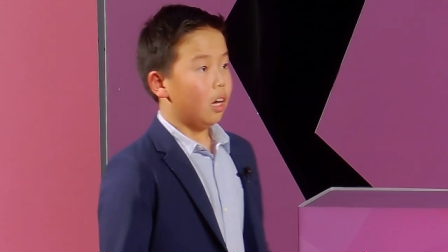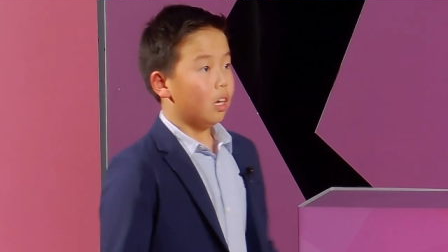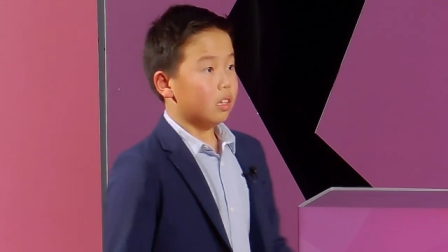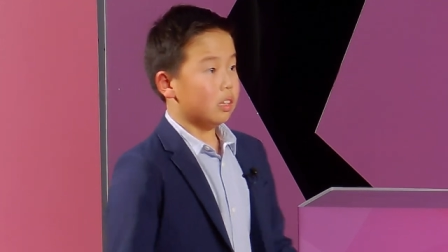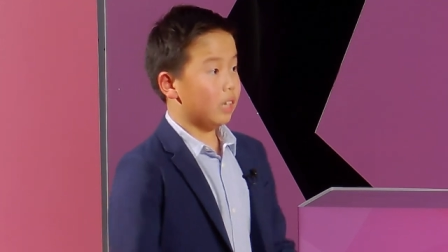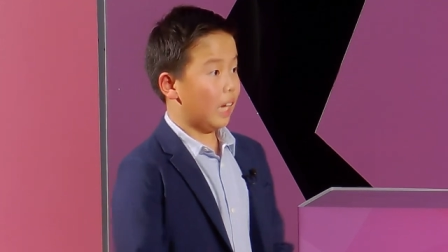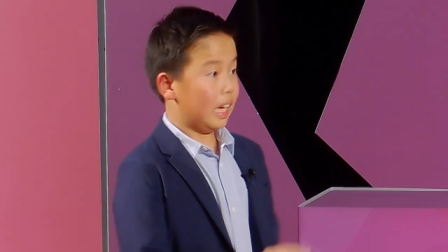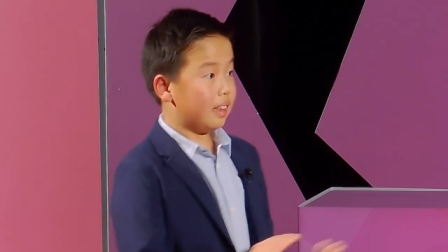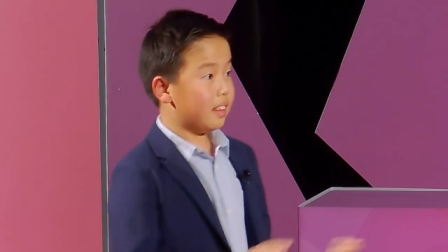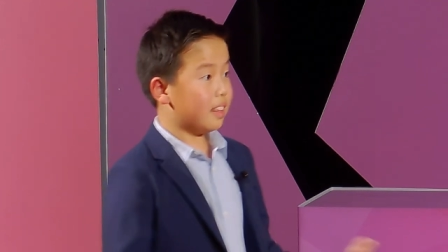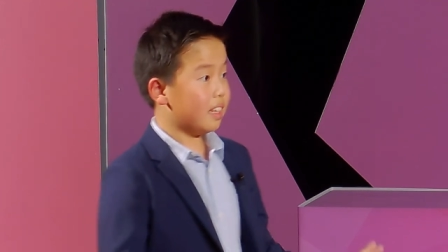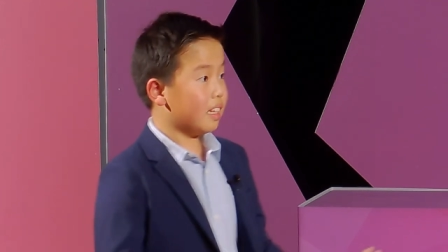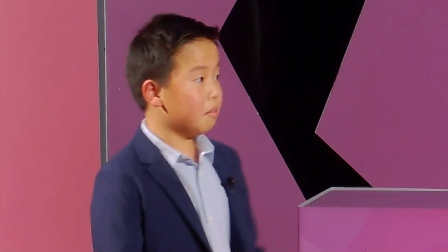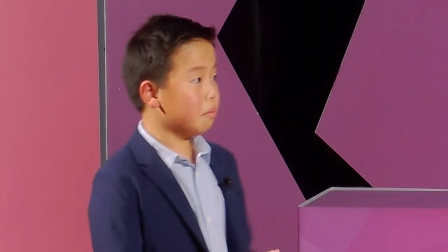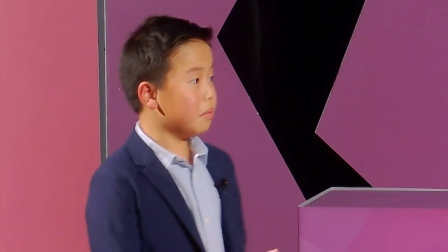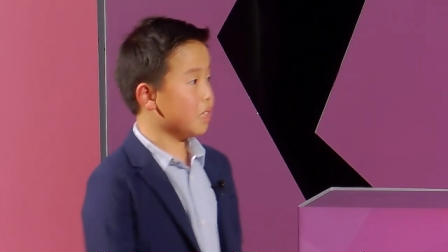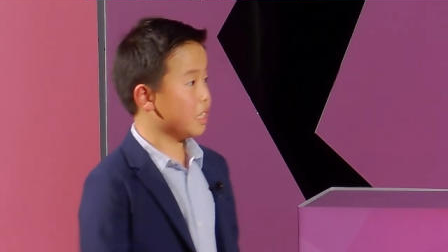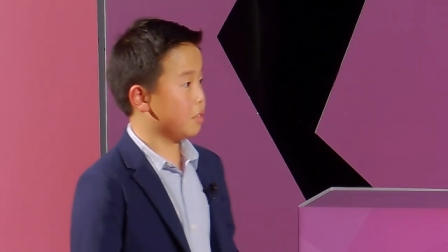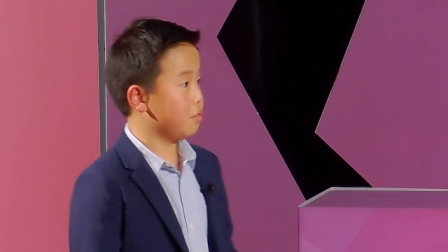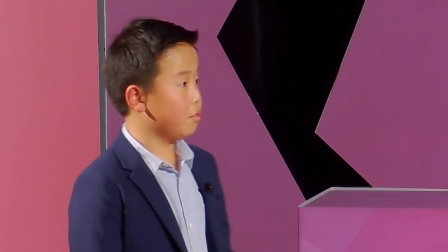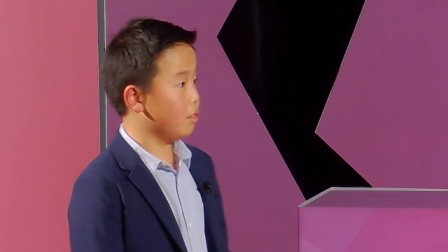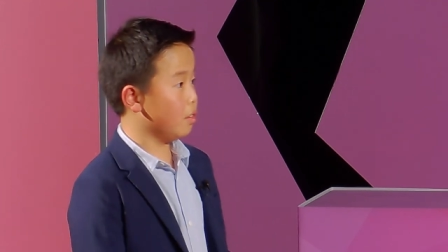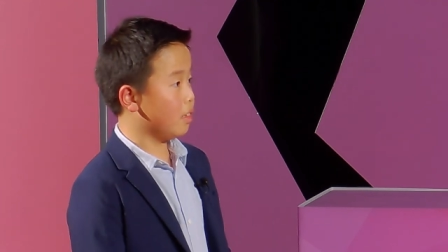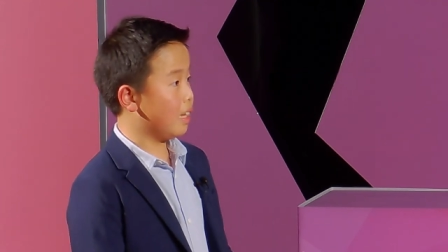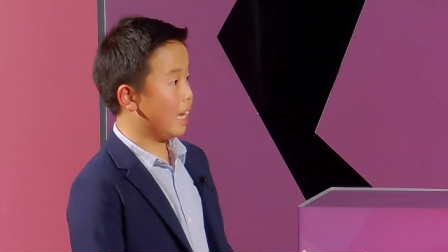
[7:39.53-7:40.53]
Nothing,
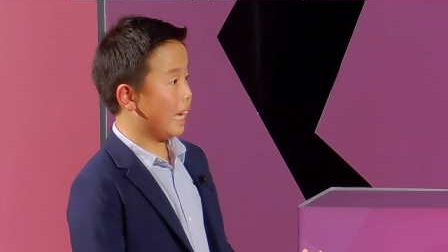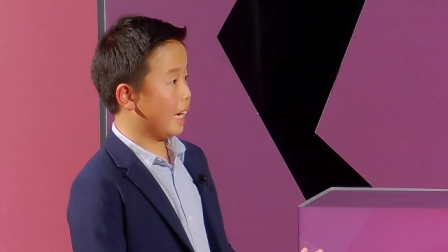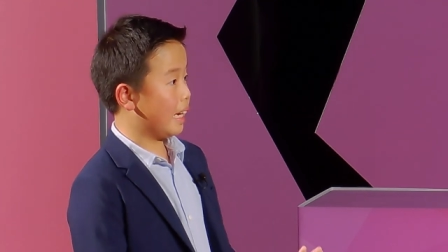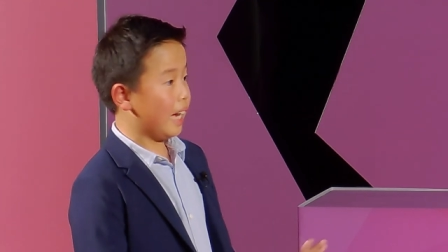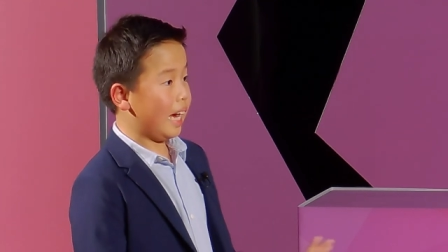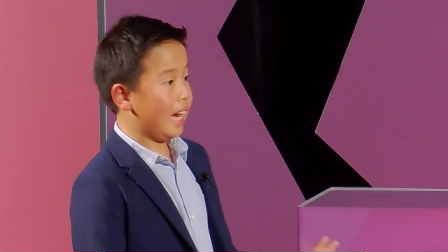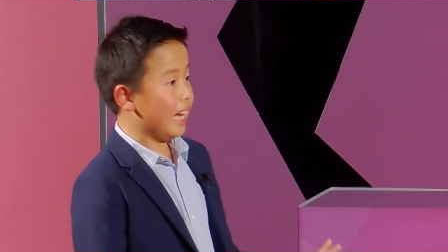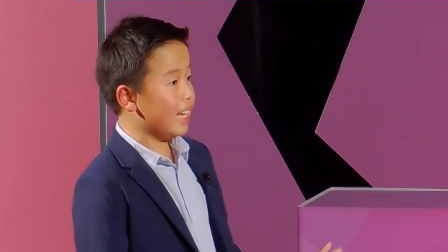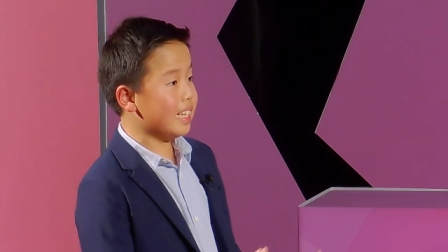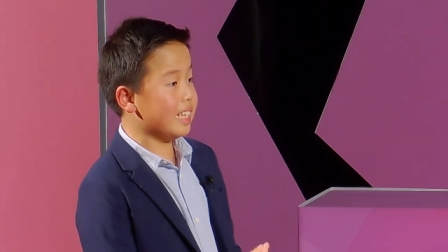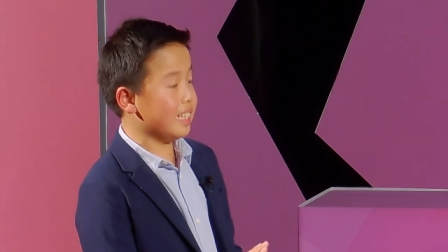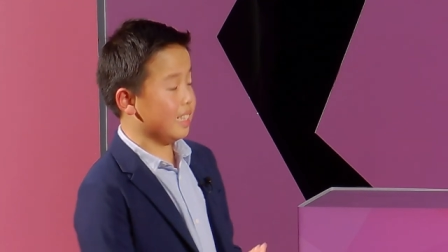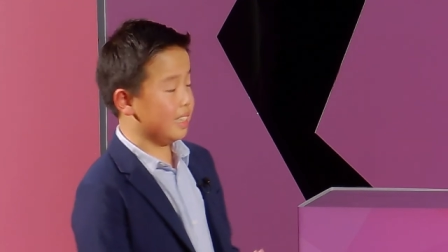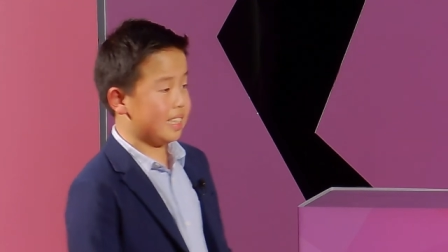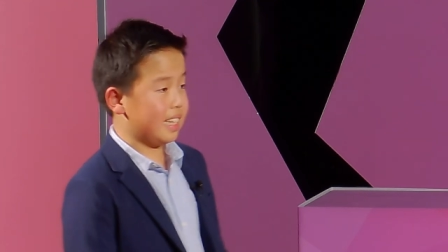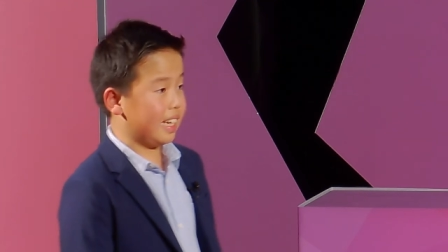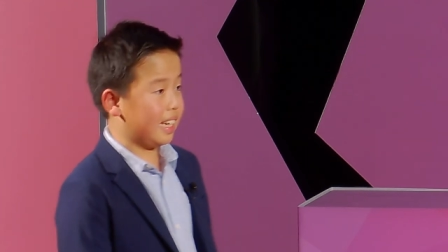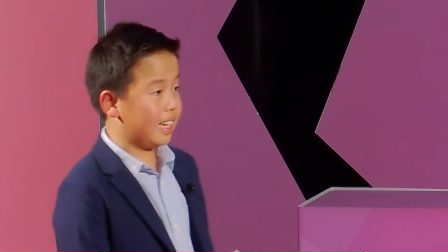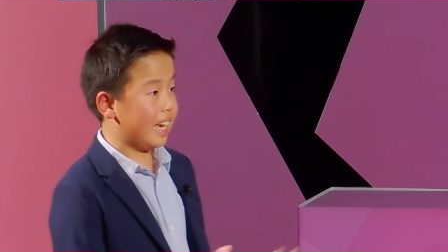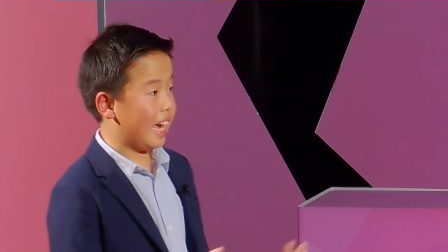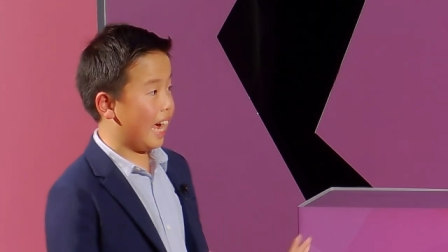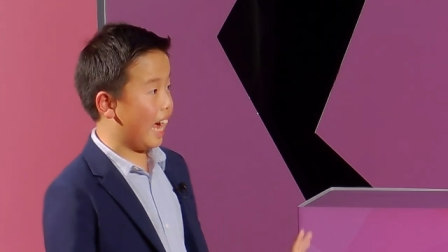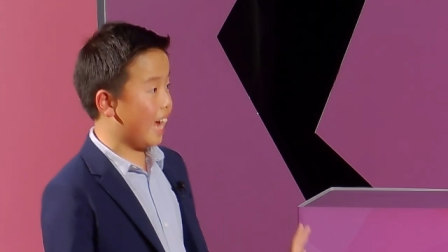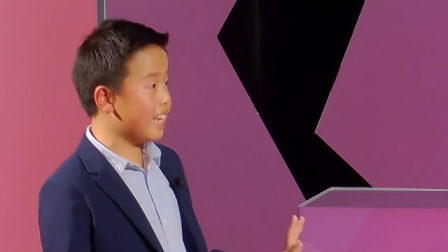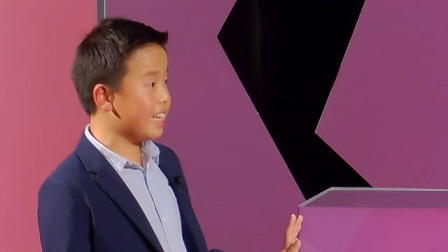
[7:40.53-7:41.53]
Miss Rudek. I didn't
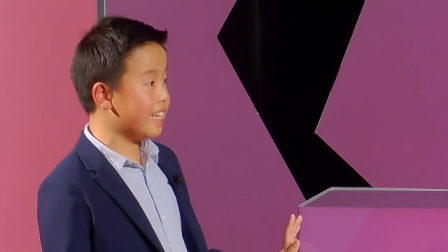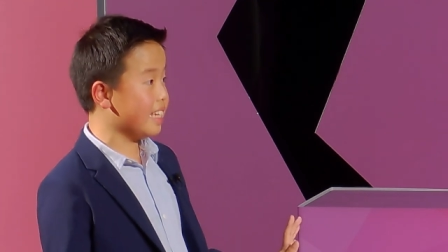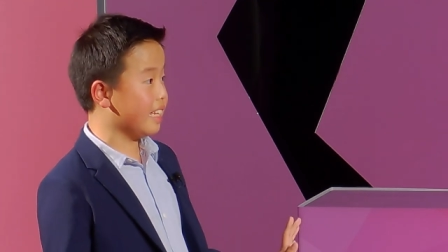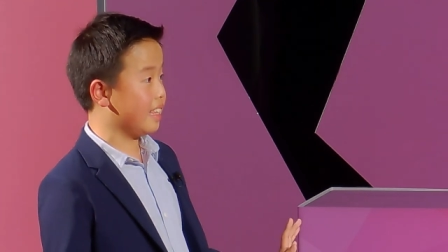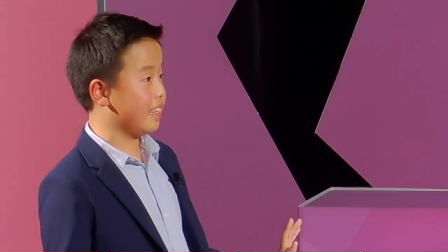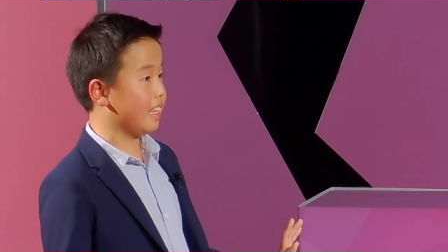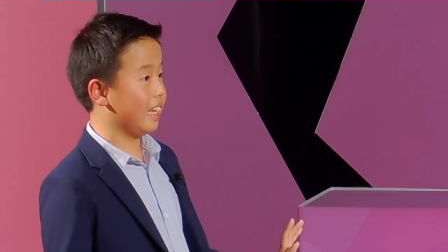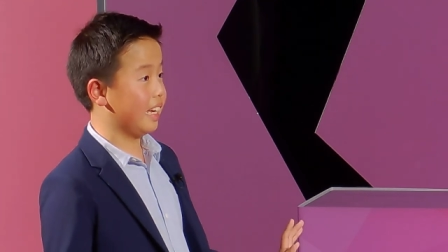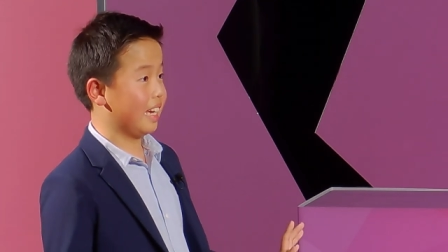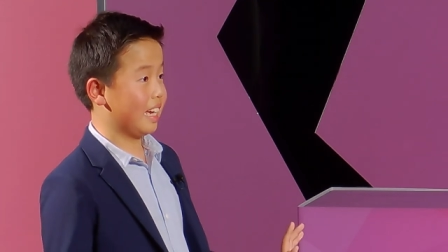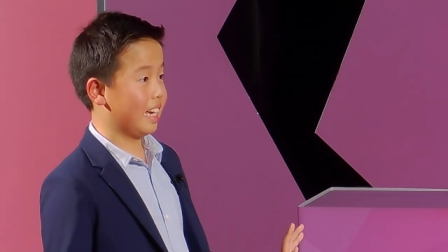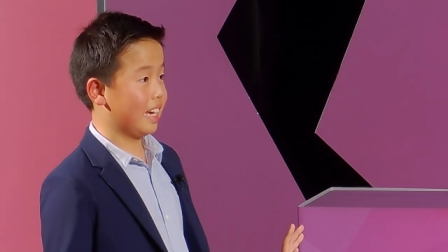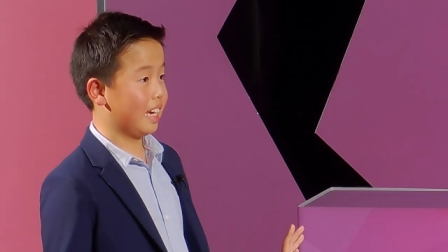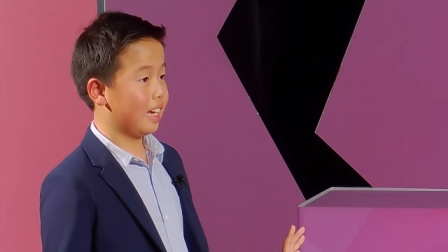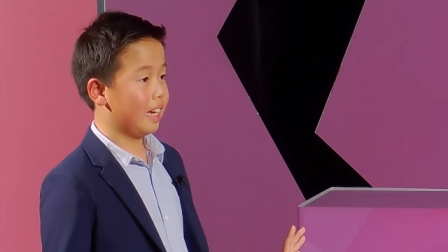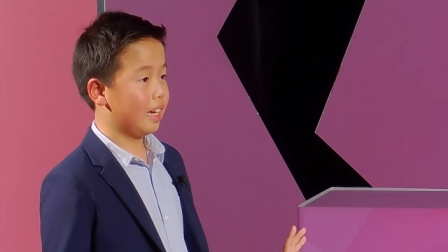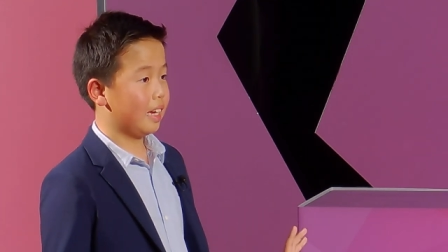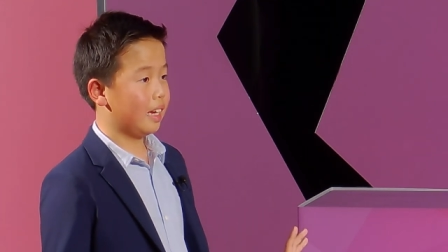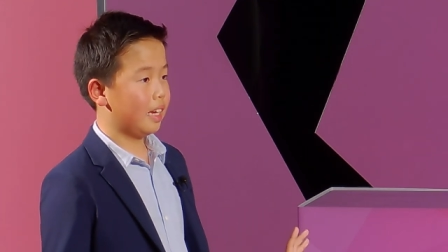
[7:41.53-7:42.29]
take anything.